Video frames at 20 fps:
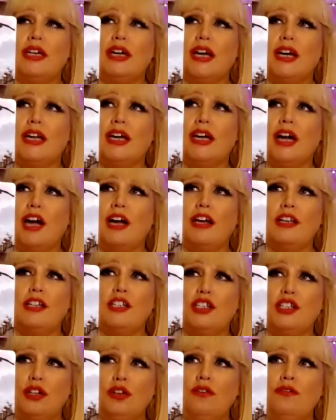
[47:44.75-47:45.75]
And I
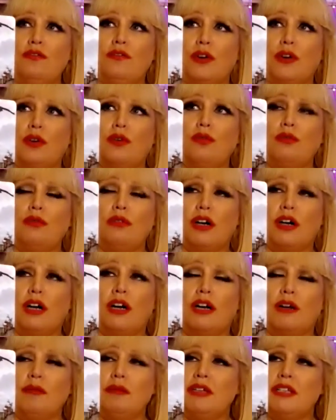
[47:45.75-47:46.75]
do feel,
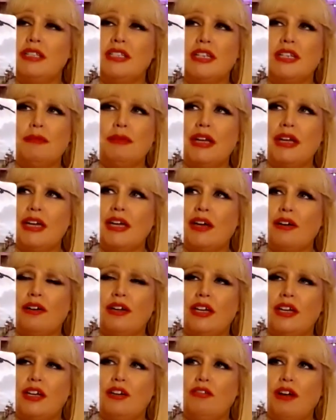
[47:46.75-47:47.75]
and I'm going to stick my neck
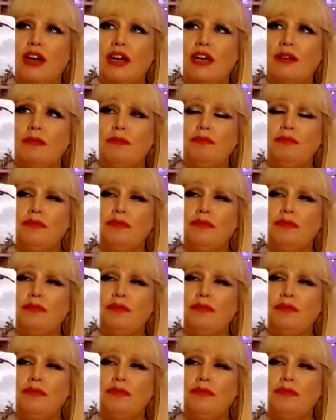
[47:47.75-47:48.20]
out here, Greg,